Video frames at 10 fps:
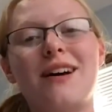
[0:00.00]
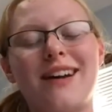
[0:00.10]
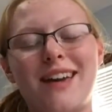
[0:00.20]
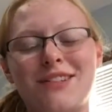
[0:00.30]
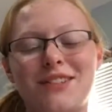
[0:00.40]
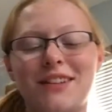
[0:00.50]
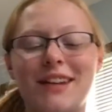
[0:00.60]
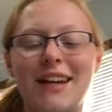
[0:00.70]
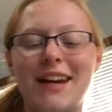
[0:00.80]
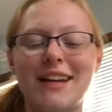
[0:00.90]

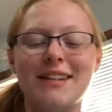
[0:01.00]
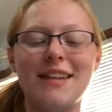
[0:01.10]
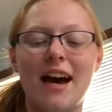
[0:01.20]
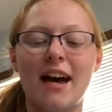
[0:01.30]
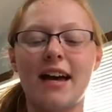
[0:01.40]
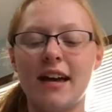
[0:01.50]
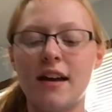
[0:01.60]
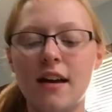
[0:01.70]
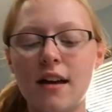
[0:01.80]
occasionally is I